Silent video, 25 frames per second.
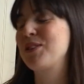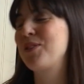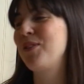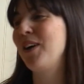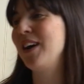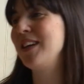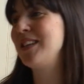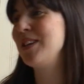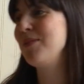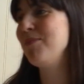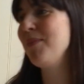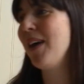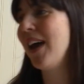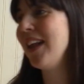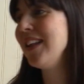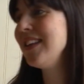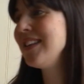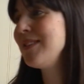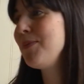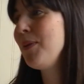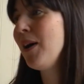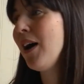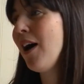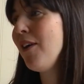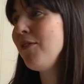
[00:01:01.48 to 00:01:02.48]
was quite
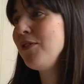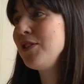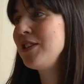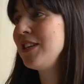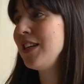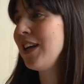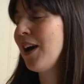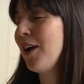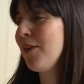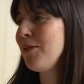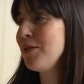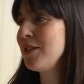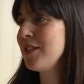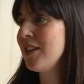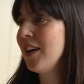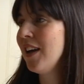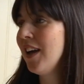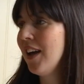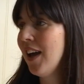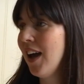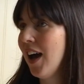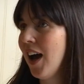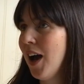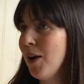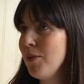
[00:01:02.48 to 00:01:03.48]
immense, but obviously I was
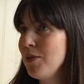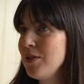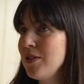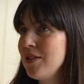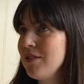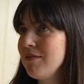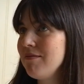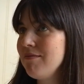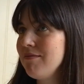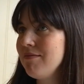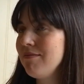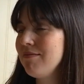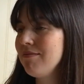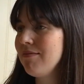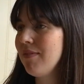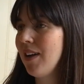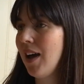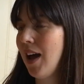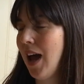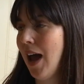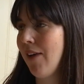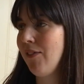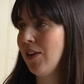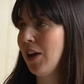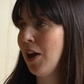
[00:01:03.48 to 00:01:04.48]

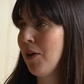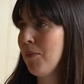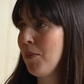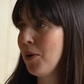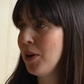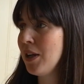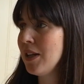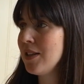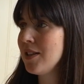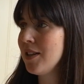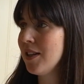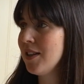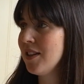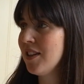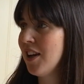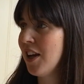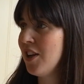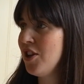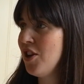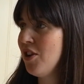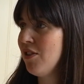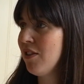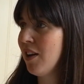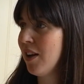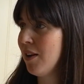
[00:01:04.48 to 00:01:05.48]
having her monitored, and I
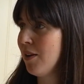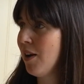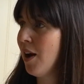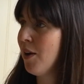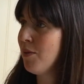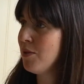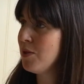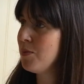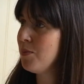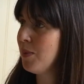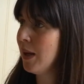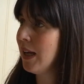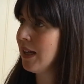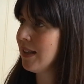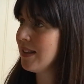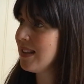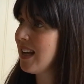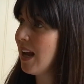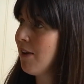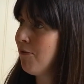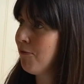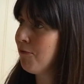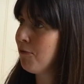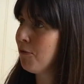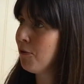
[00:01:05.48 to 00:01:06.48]
knew that I was being
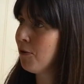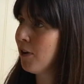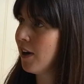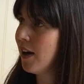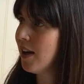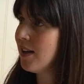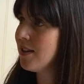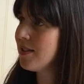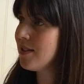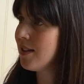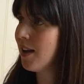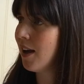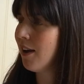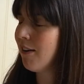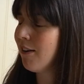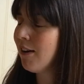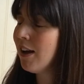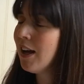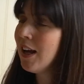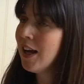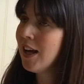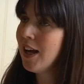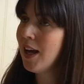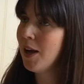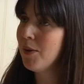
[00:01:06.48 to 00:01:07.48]
safe for her, so
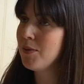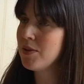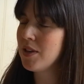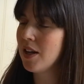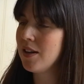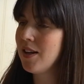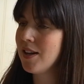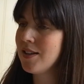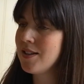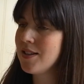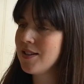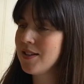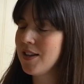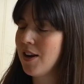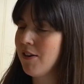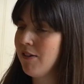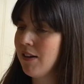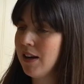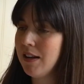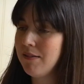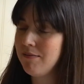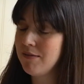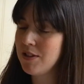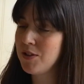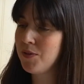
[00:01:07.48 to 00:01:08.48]
it was
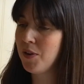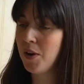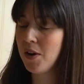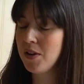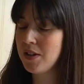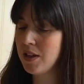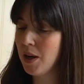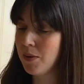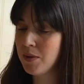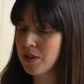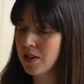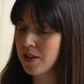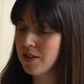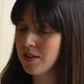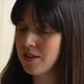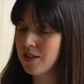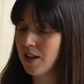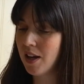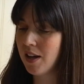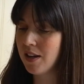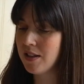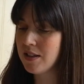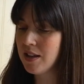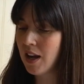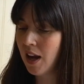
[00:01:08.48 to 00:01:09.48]
unnecessary as far as I was
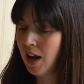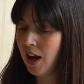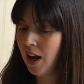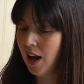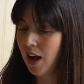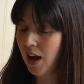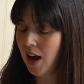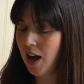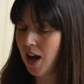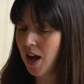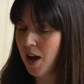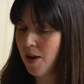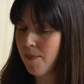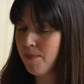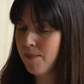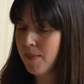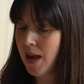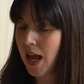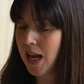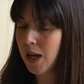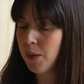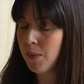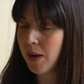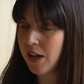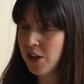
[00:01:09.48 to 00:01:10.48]
concerned.
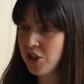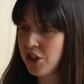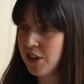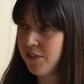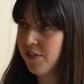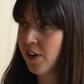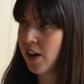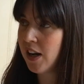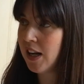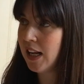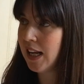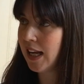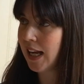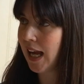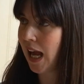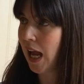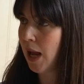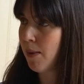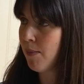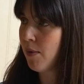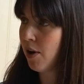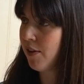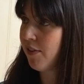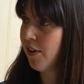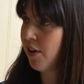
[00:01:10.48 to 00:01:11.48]
Anyway, she finally
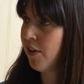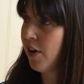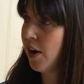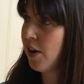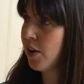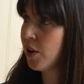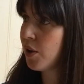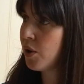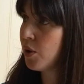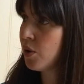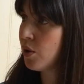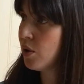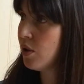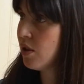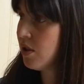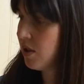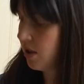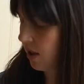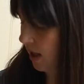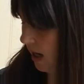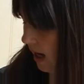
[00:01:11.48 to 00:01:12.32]
came of her own accord,